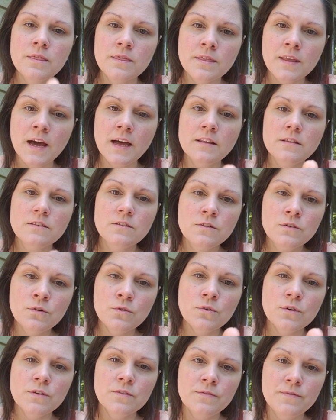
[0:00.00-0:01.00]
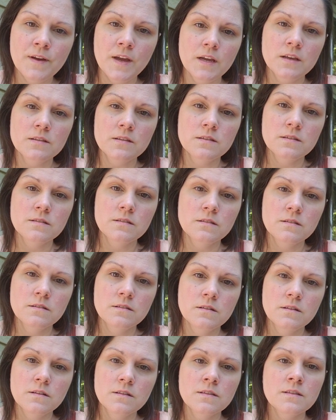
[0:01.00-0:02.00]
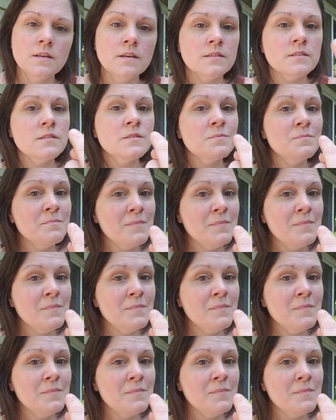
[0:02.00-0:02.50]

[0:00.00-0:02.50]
That's your face. That's